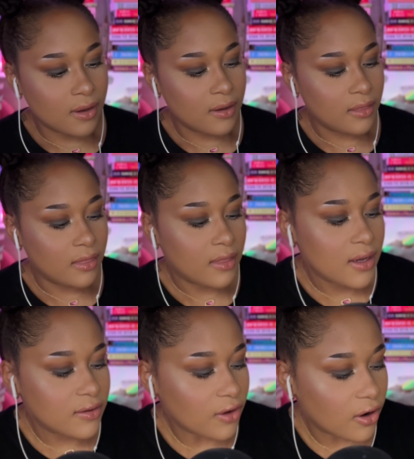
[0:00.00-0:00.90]

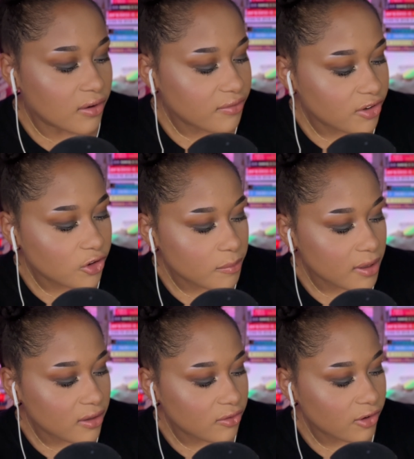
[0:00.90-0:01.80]
These are
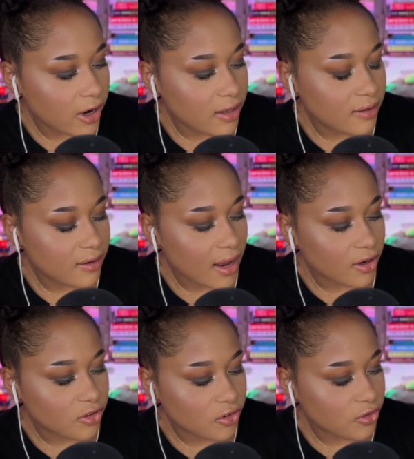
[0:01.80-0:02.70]
Fisherman's Friends
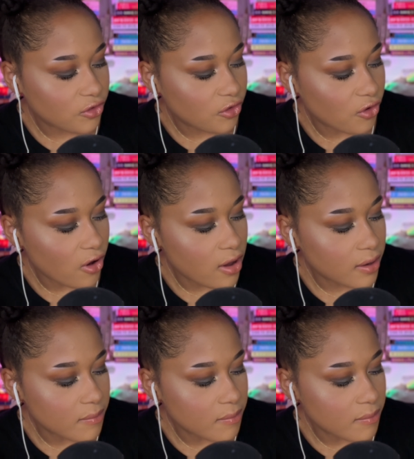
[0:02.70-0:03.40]
Extra Strong